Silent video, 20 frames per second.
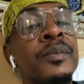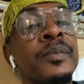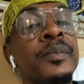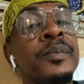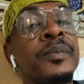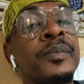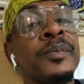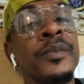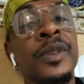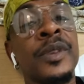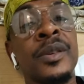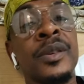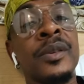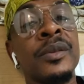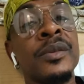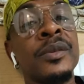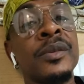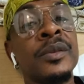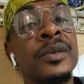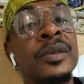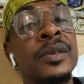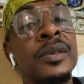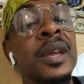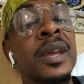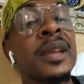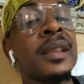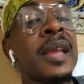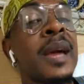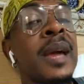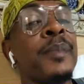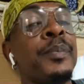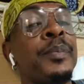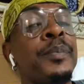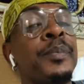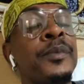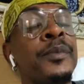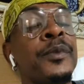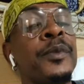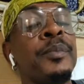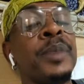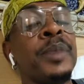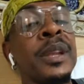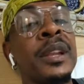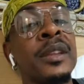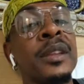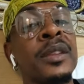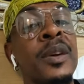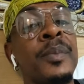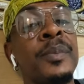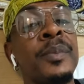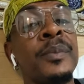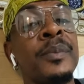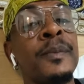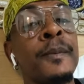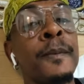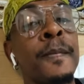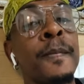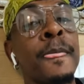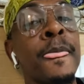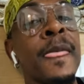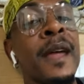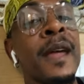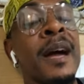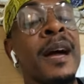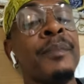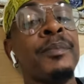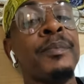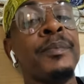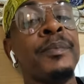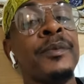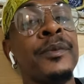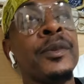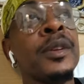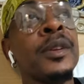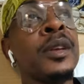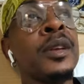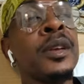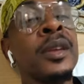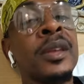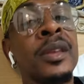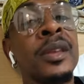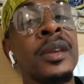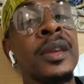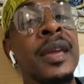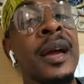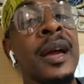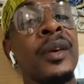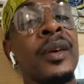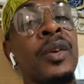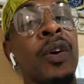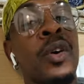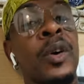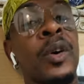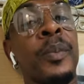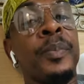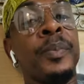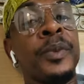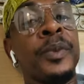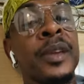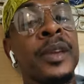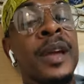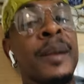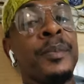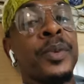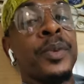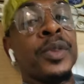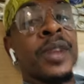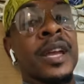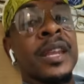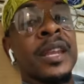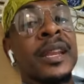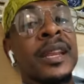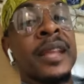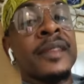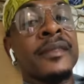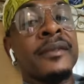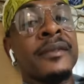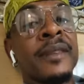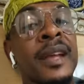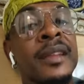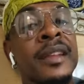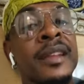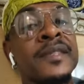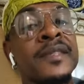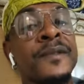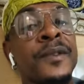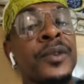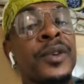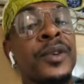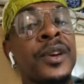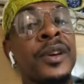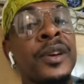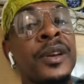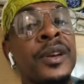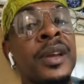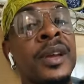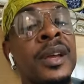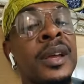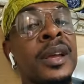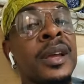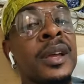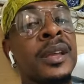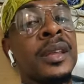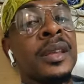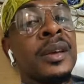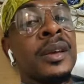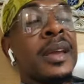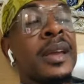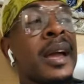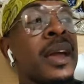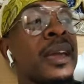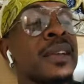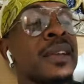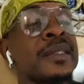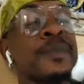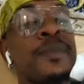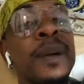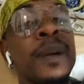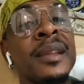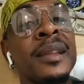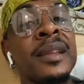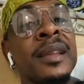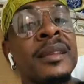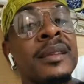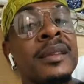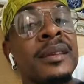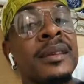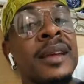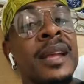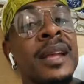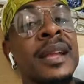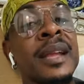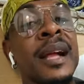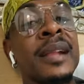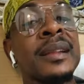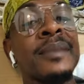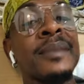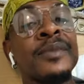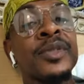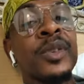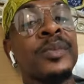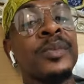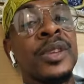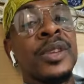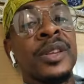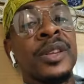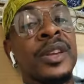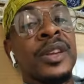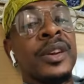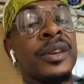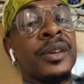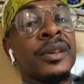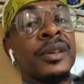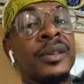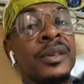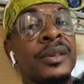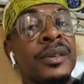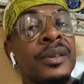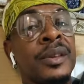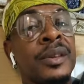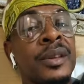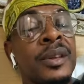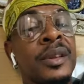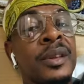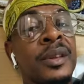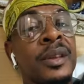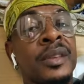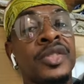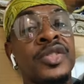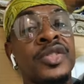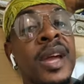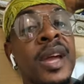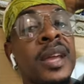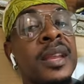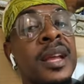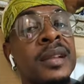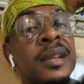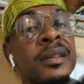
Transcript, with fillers: You know, take time, build it up. And you can go up, you can put on an next, an next floor, you can expand it and all them something there. Try that.